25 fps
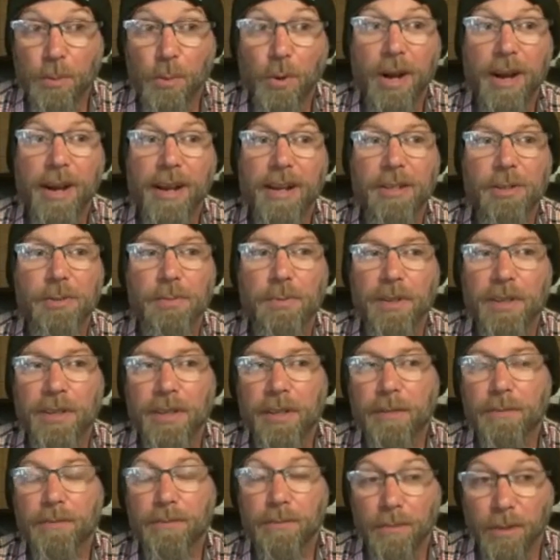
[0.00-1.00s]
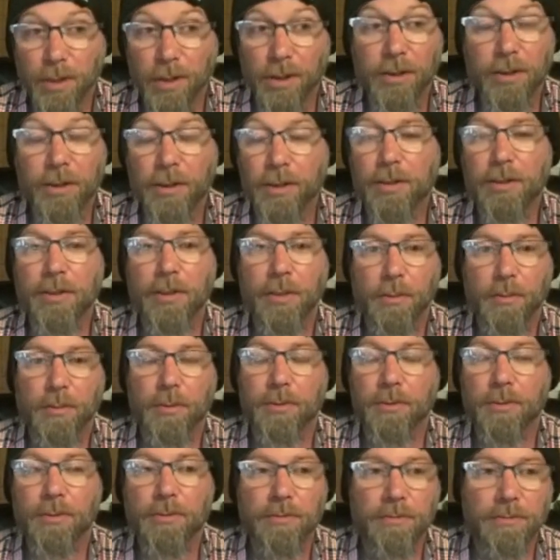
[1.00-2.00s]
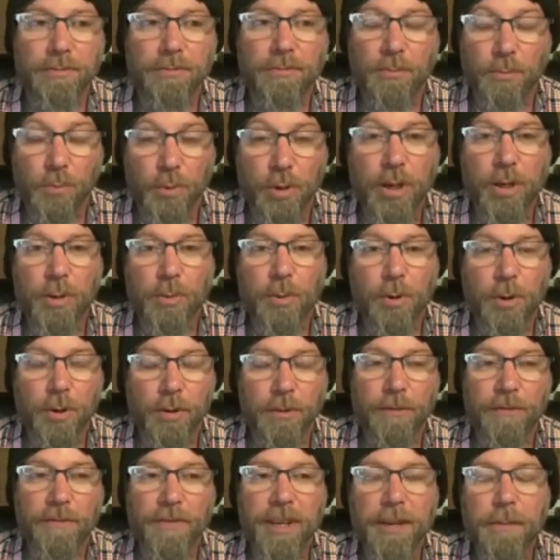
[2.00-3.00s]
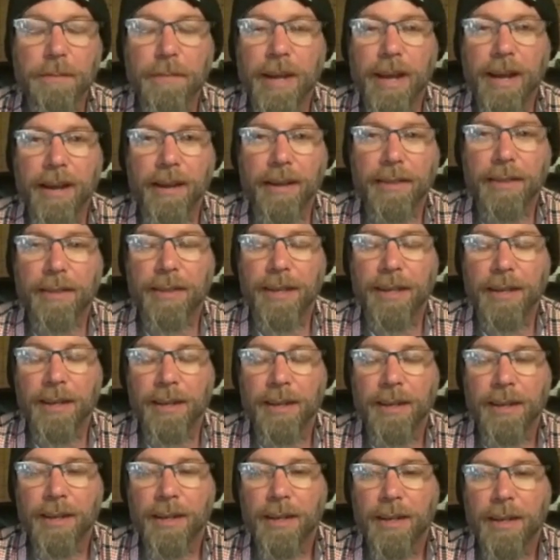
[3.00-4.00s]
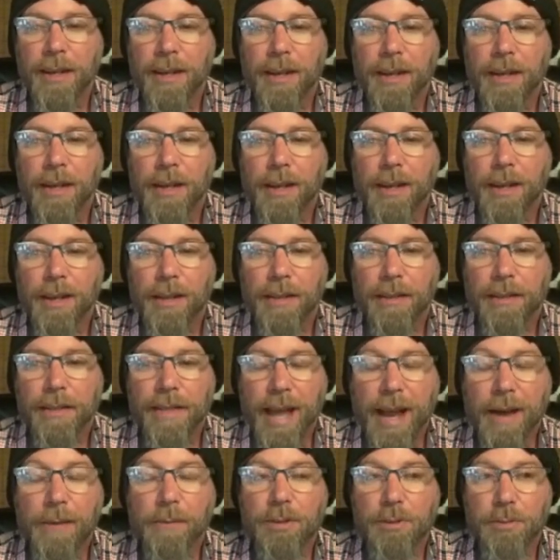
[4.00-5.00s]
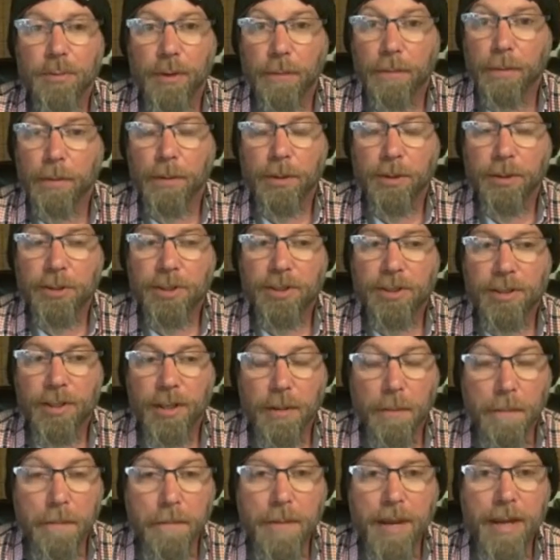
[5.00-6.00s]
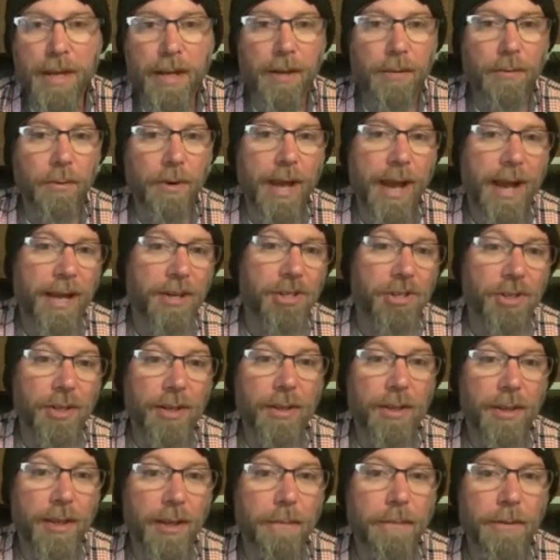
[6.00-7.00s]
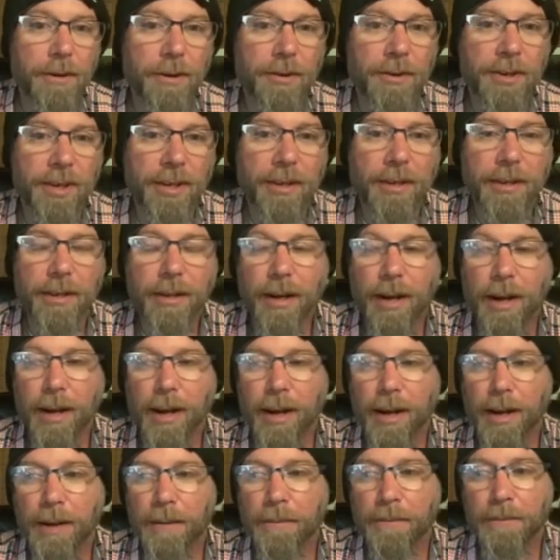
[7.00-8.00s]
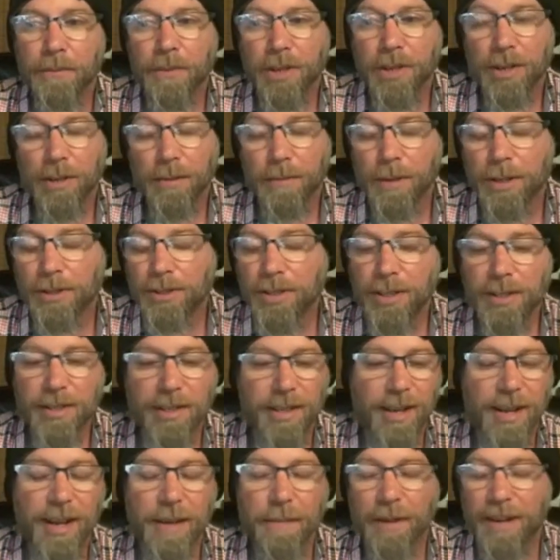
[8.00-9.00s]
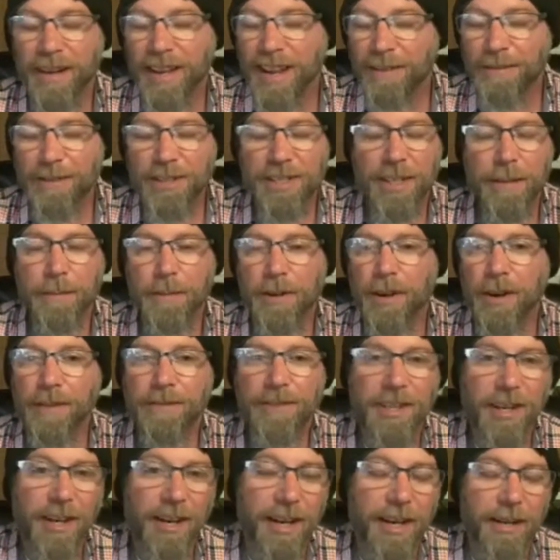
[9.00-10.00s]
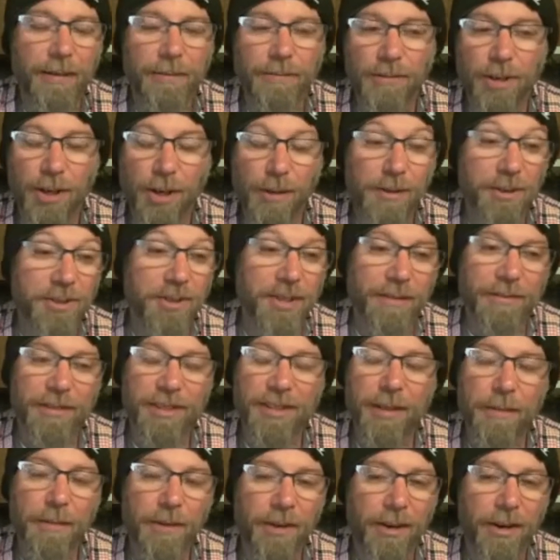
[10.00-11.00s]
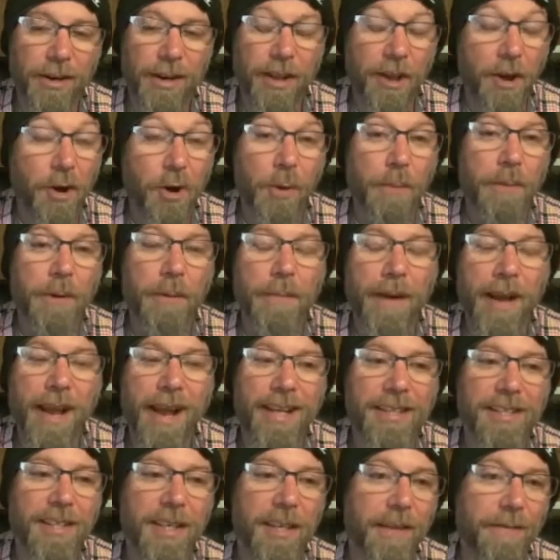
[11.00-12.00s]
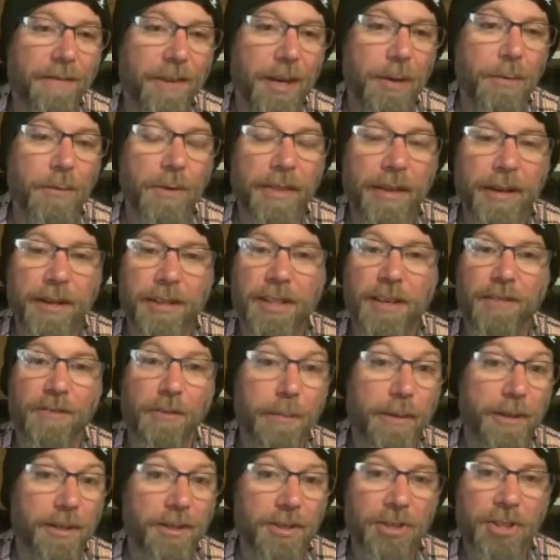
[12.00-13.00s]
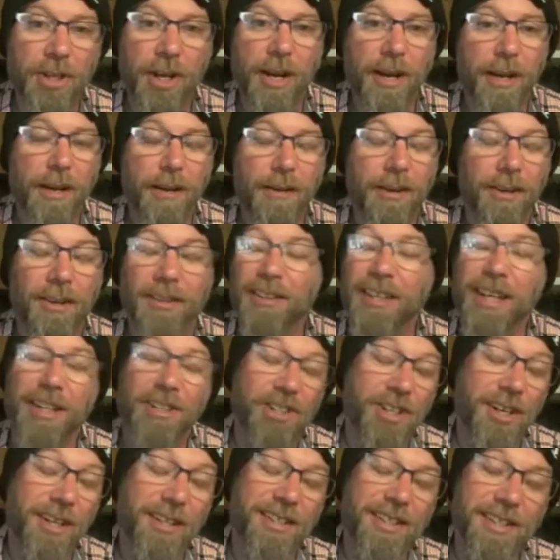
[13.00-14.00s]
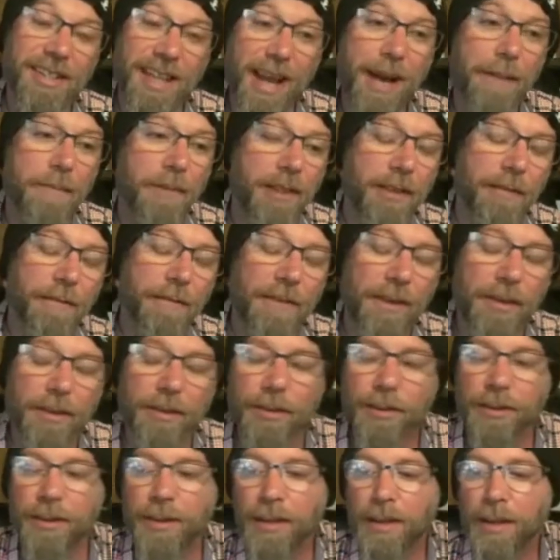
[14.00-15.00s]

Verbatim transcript: why is we learned through real world feedback that that was what produces an immediate reaction in the opponent. Um, you know, most of the time, and every seminar I've taught, almost every seminar, I open by asking if anyone there's ever been shot or not shot, stabbed in the field.